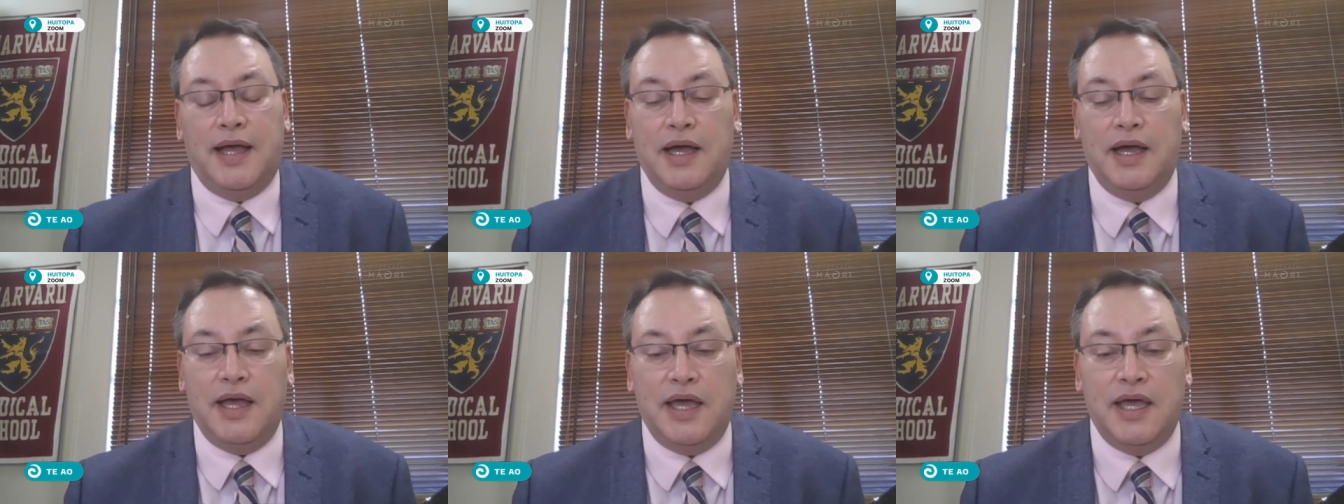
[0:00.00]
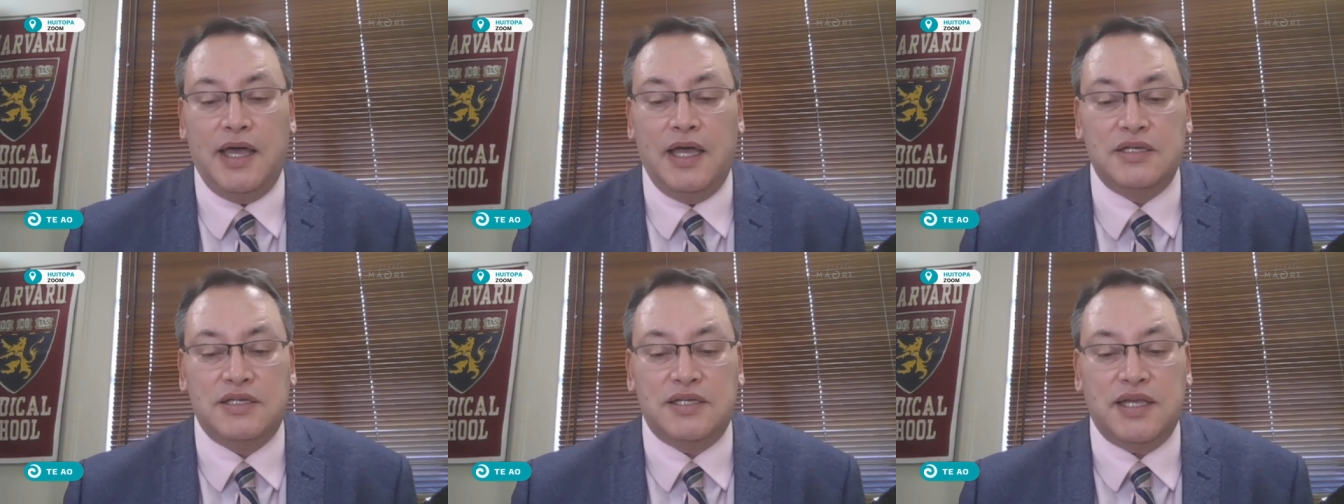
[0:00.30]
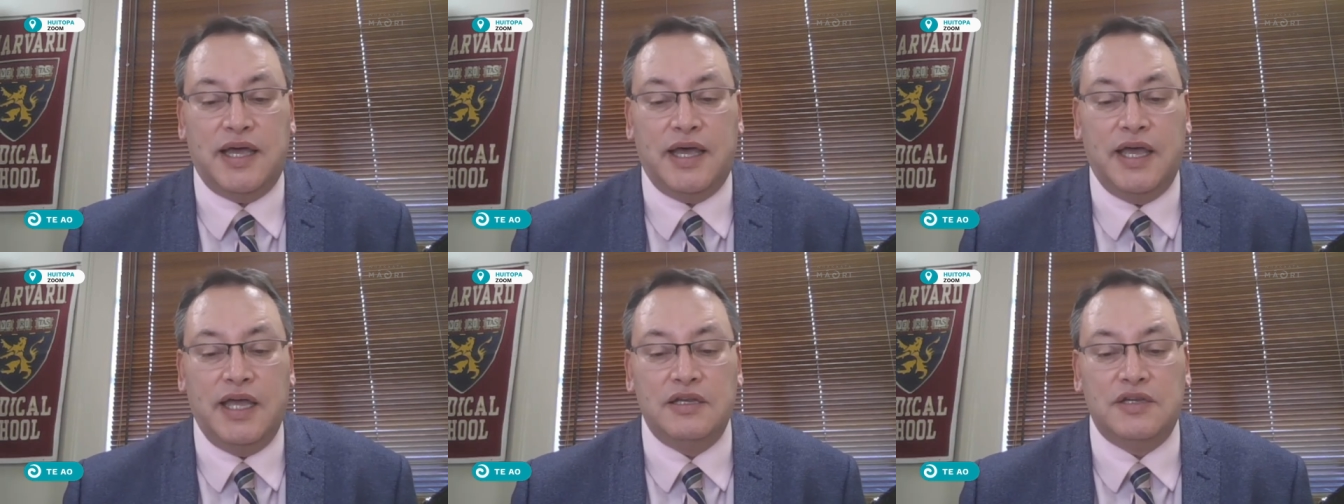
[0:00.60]
uh,
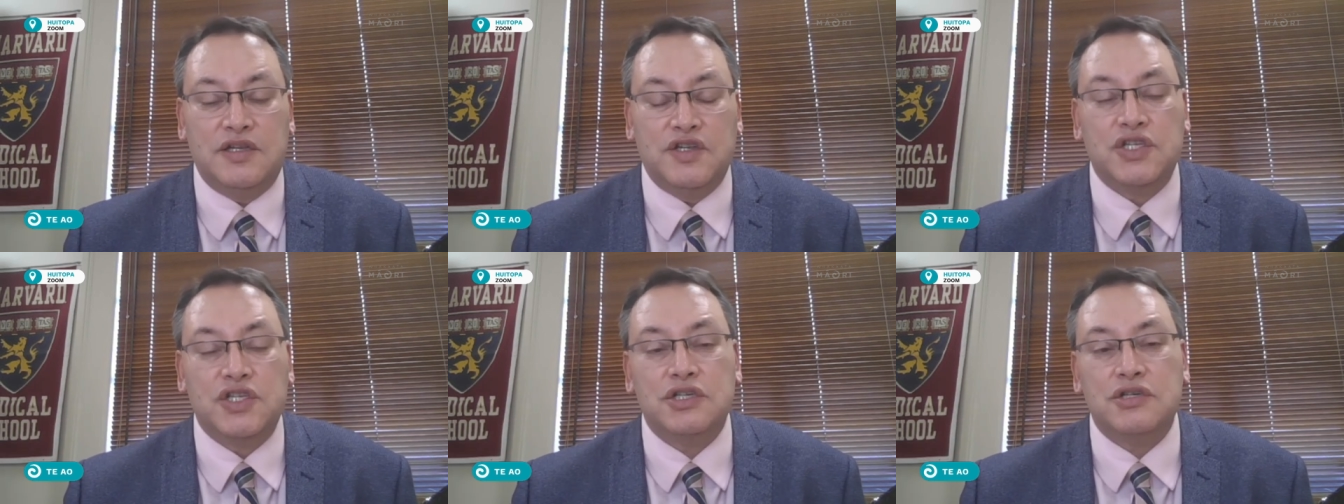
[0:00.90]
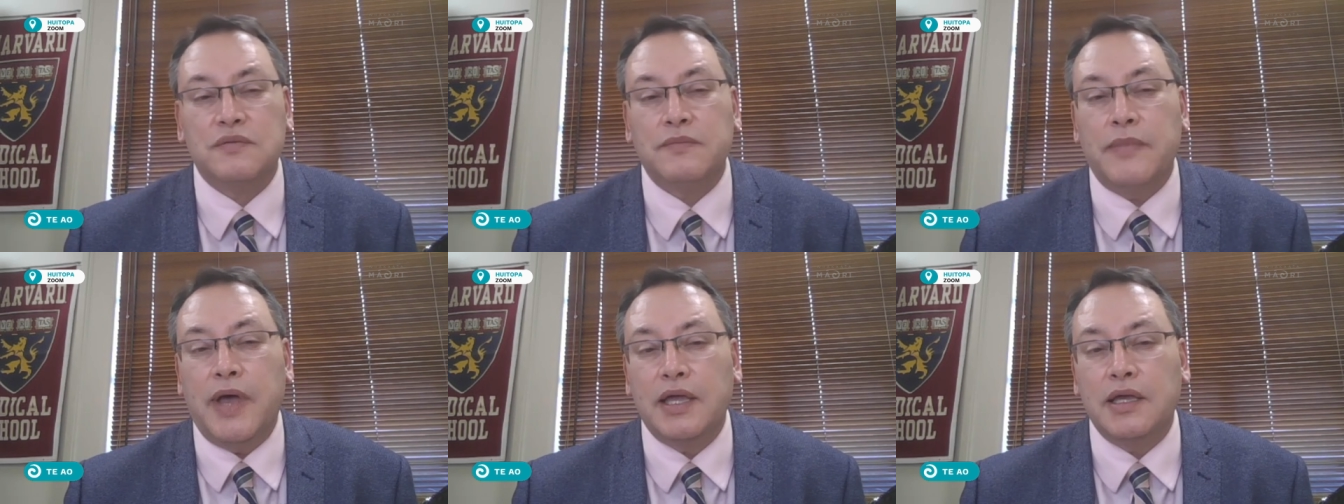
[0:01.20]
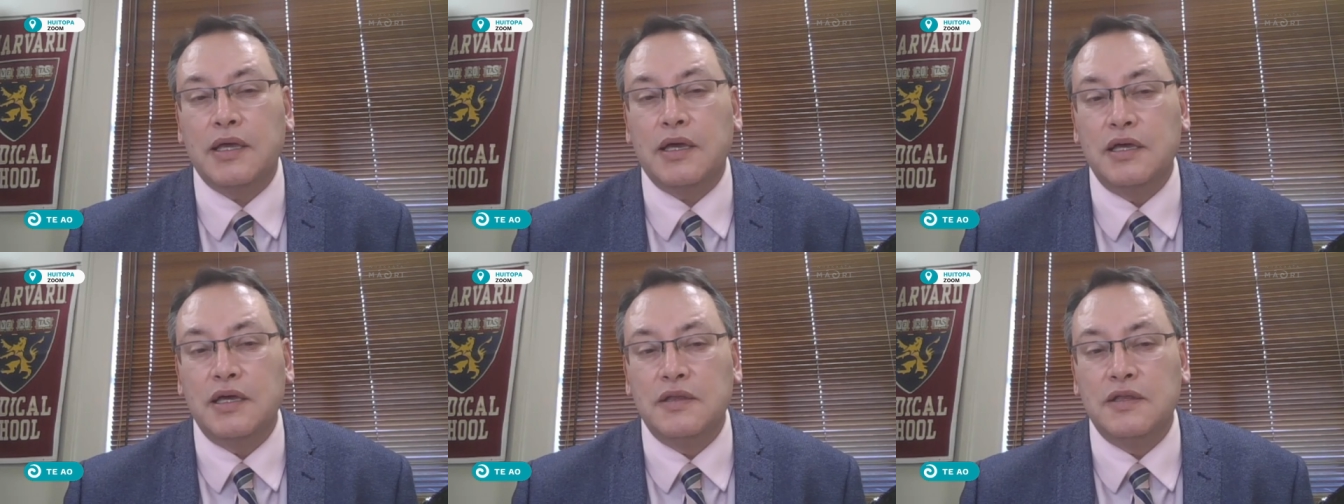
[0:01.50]
as a decision
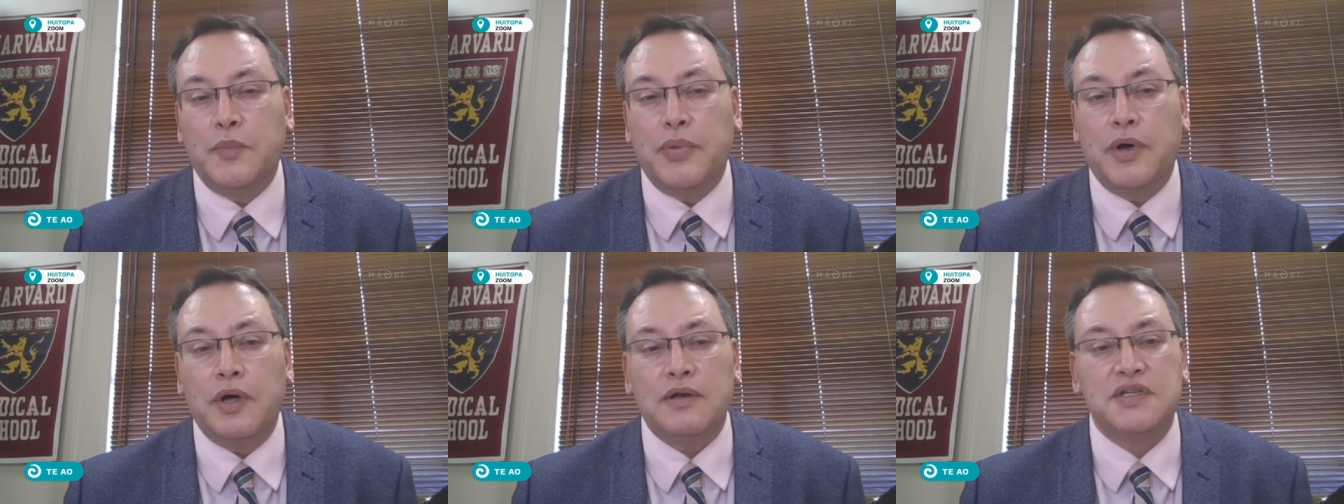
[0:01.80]
maker in the